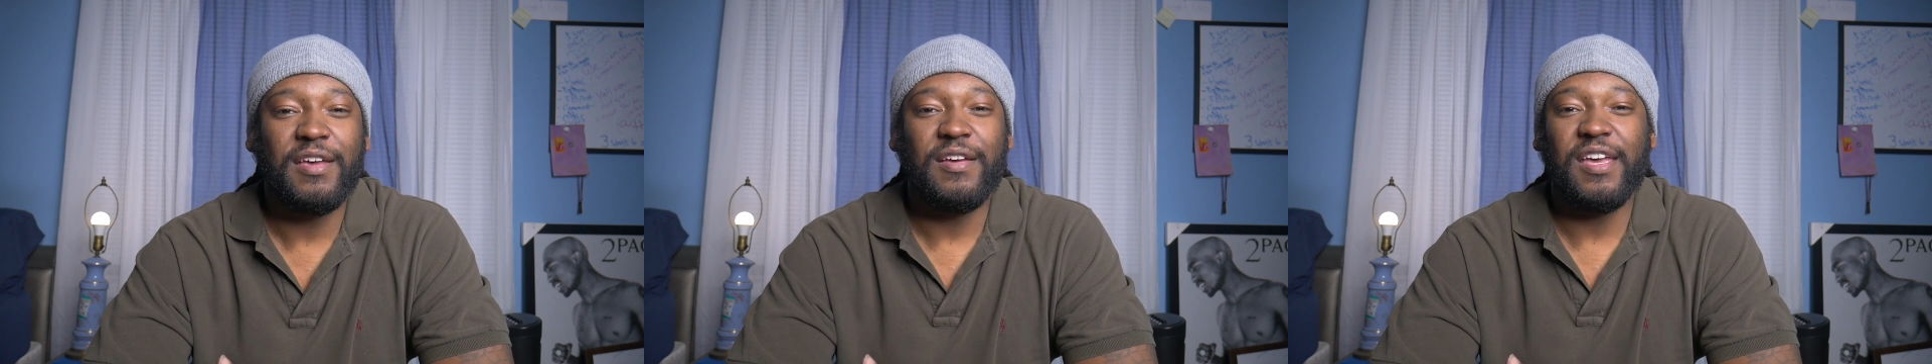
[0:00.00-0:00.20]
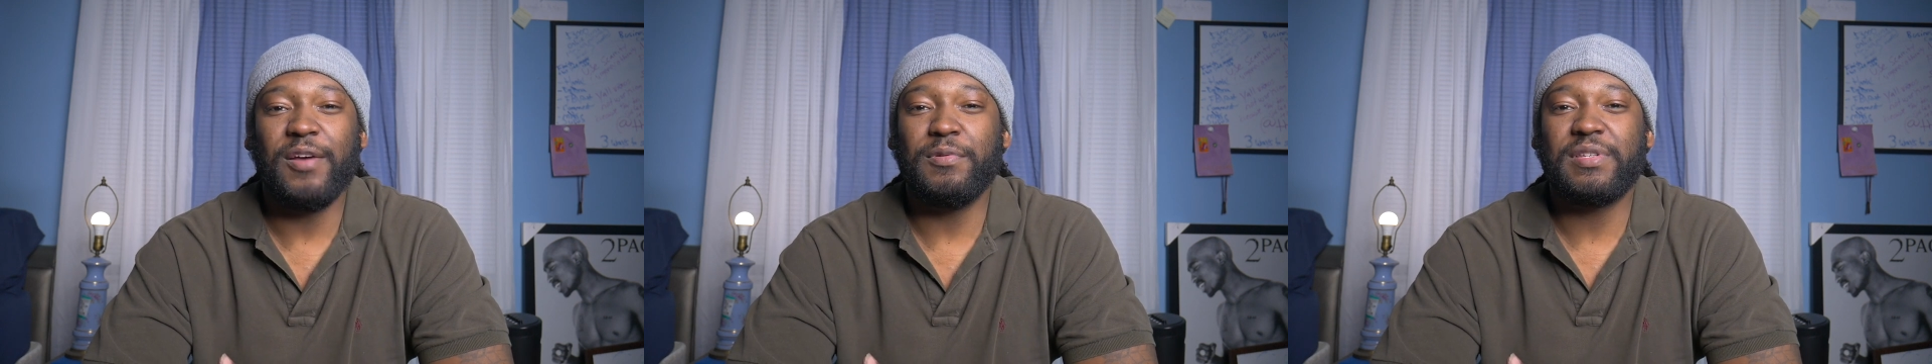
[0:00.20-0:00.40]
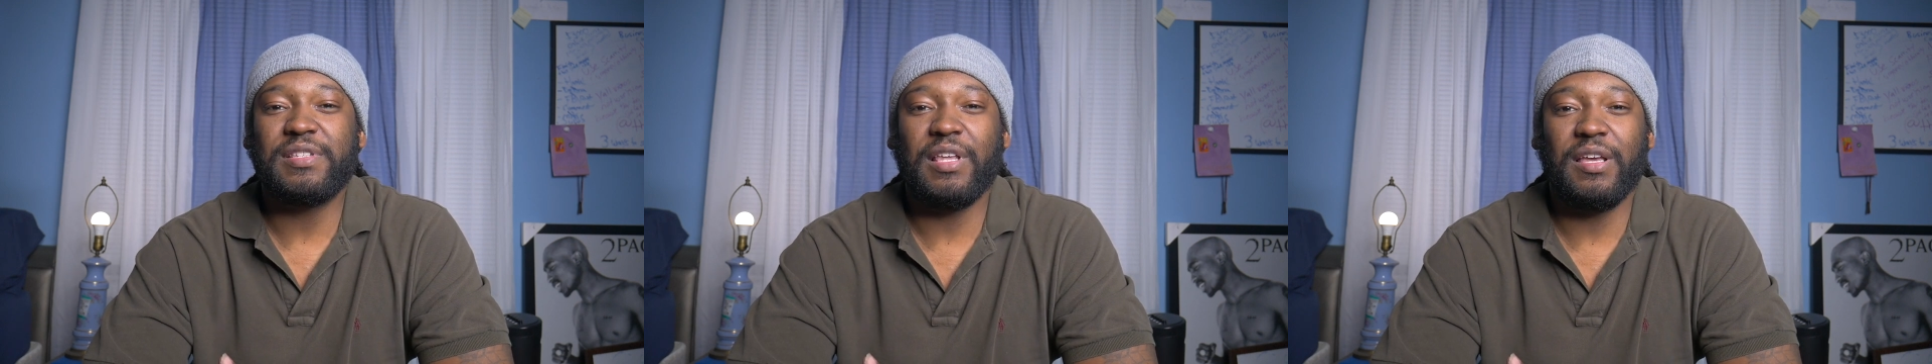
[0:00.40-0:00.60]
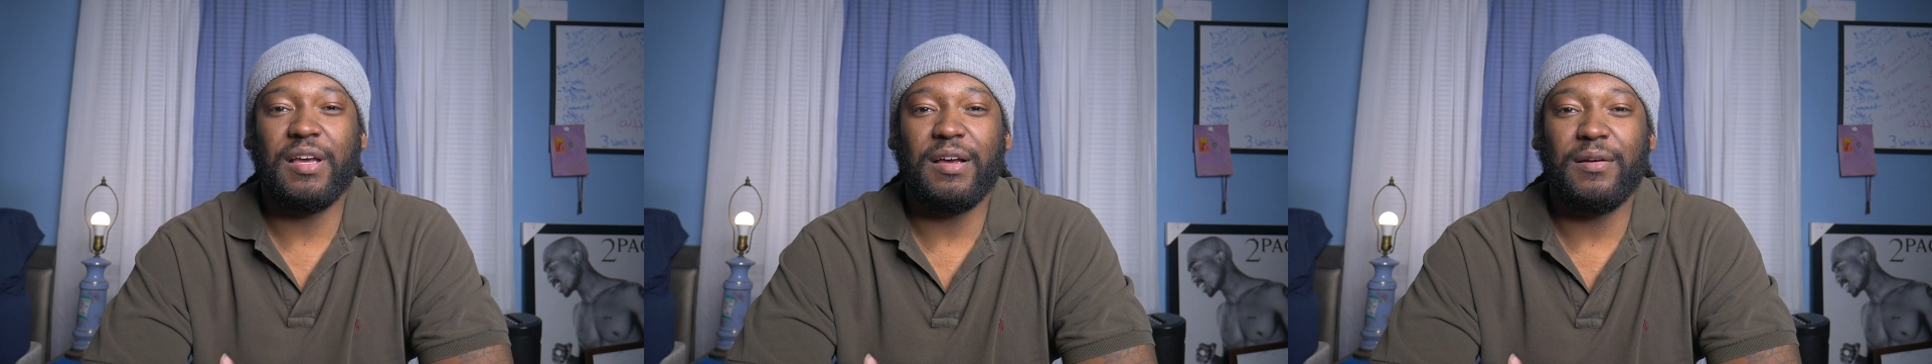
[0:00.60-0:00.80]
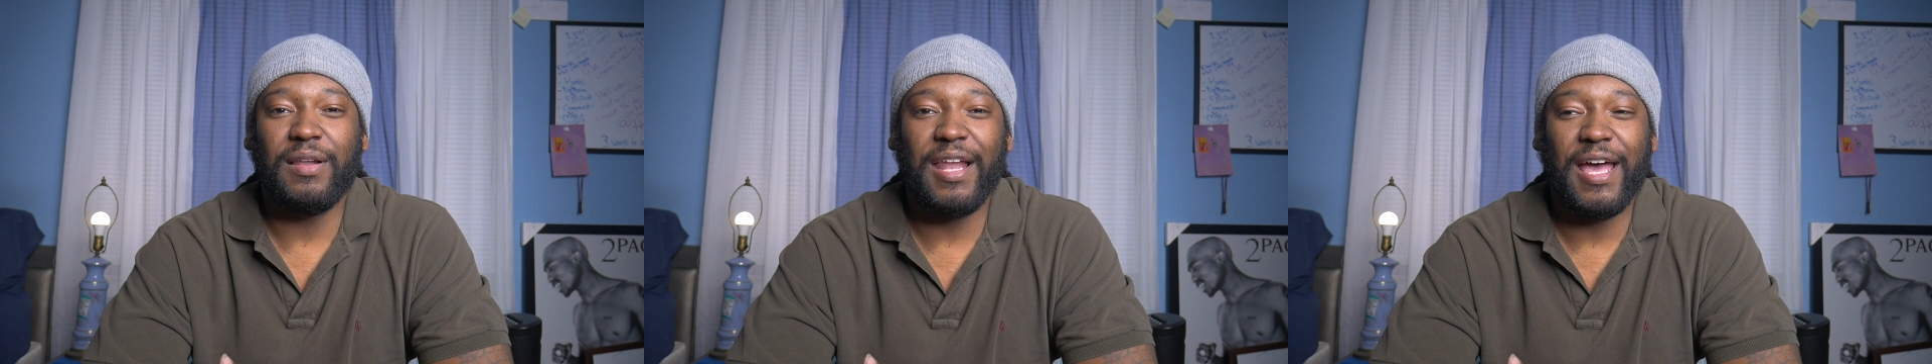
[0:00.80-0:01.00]
it was
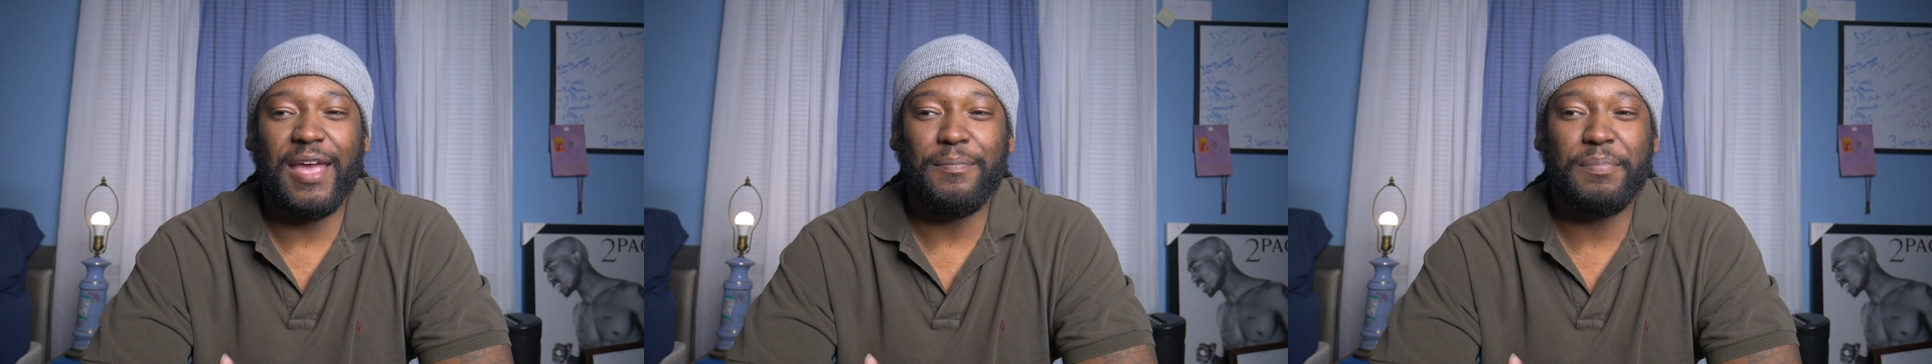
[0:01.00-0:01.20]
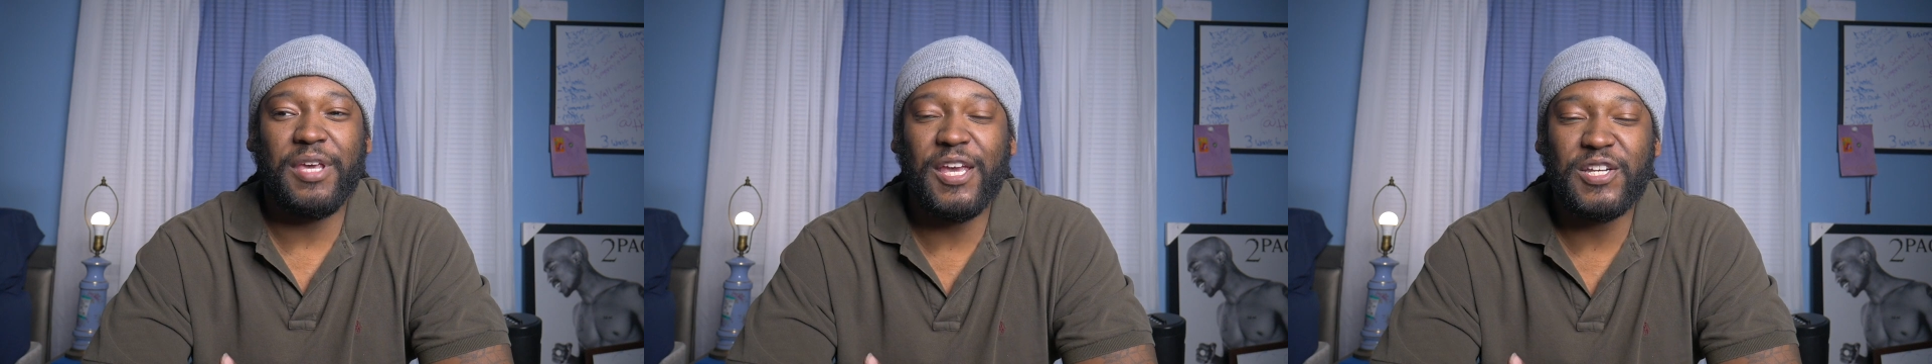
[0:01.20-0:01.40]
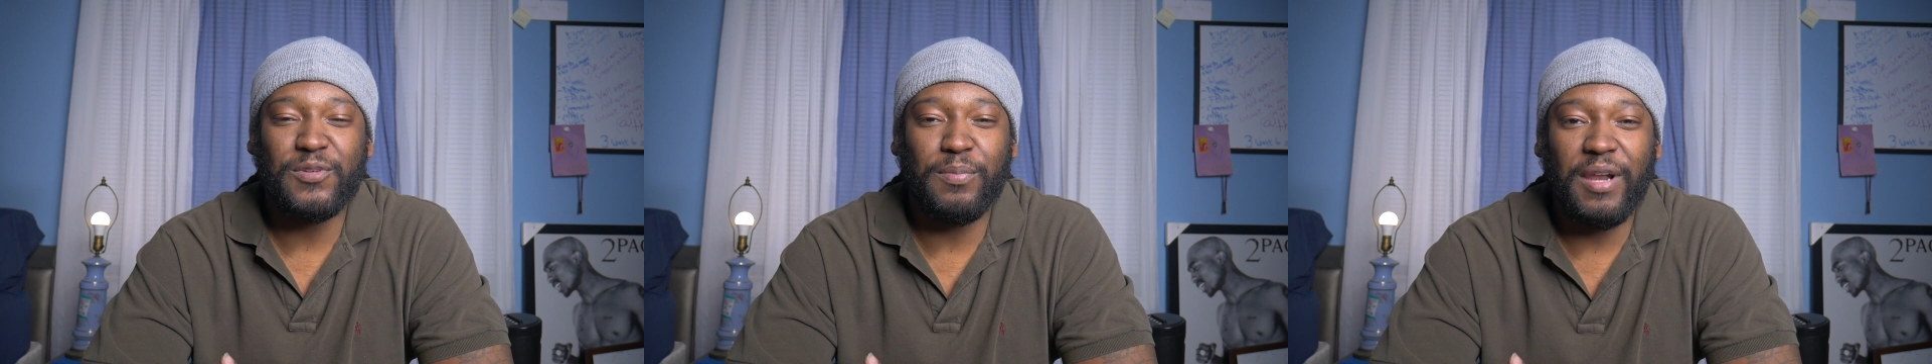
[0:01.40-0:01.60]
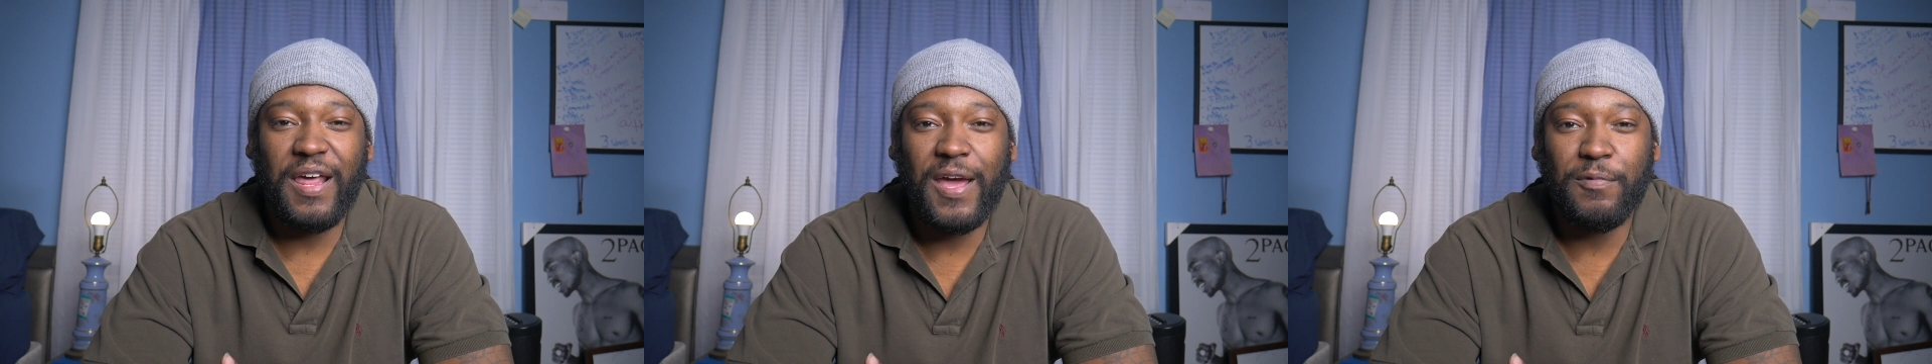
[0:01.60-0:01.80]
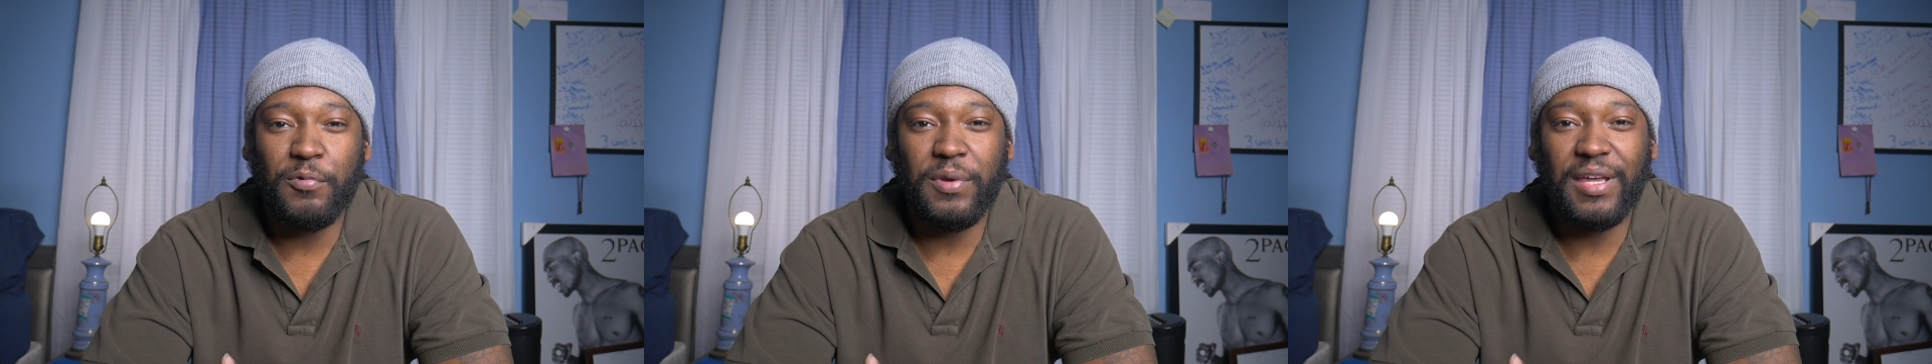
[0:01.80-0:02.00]
still like pitch
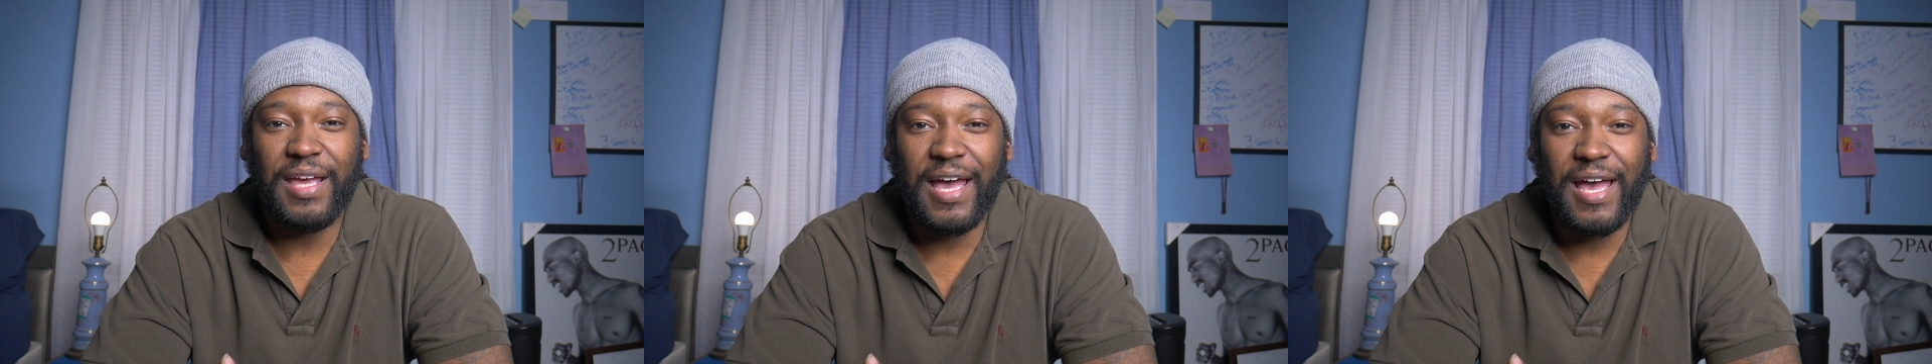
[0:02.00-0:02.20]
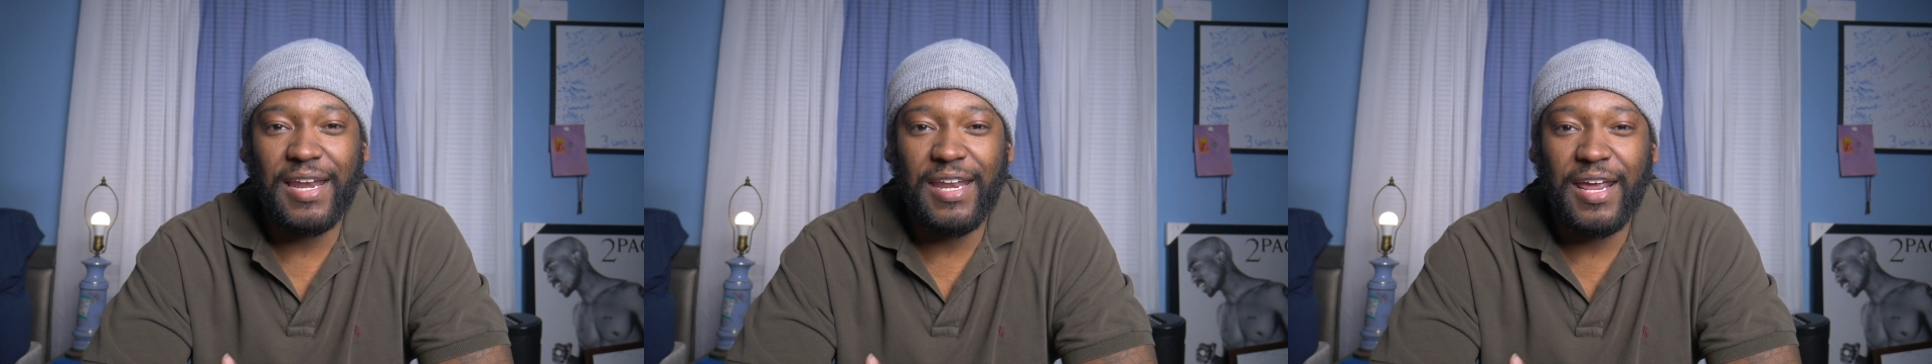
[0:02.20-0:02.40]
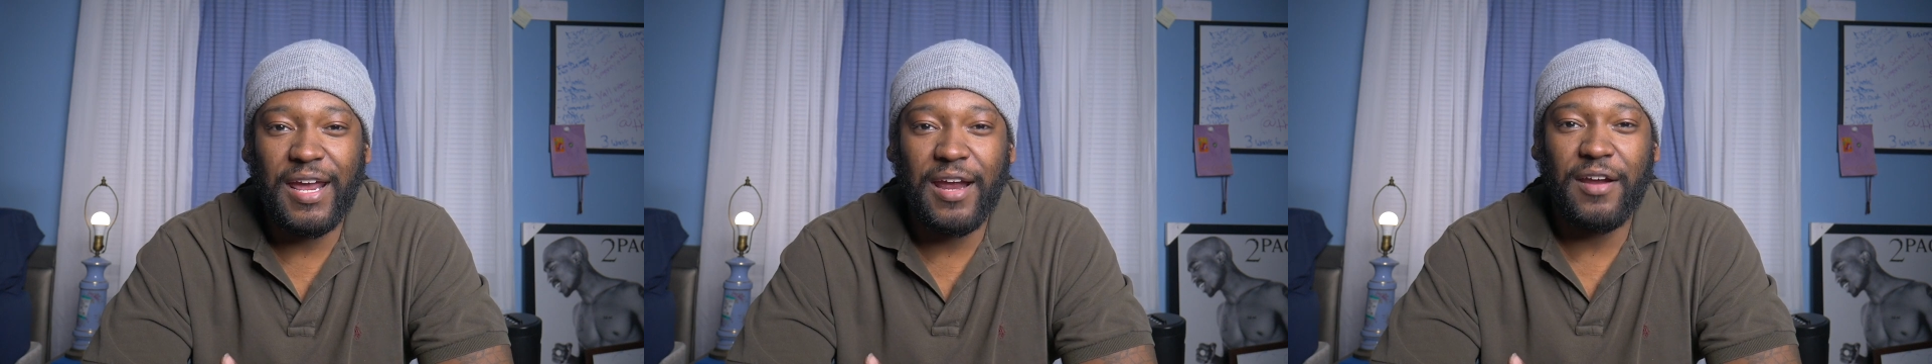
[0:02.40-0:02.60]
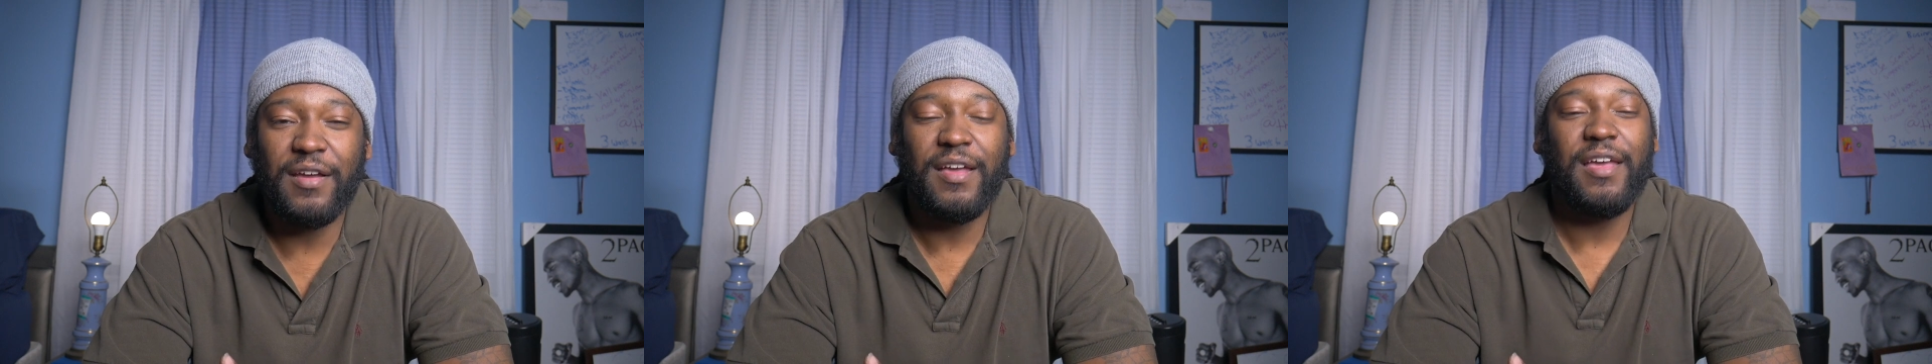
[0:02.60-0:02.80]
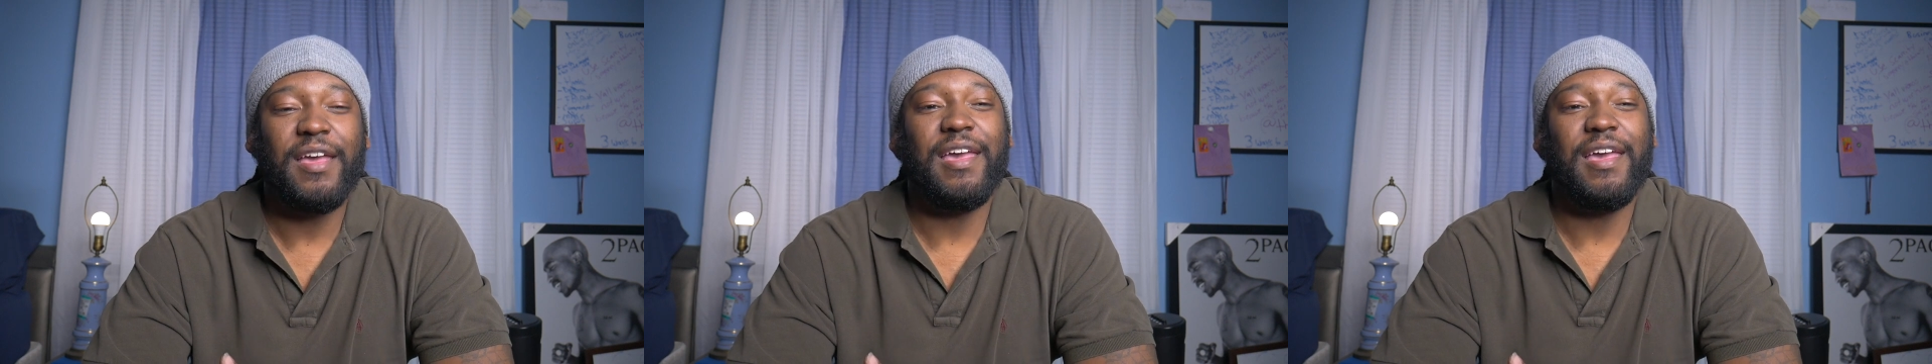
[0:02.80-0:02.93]
black when we got there,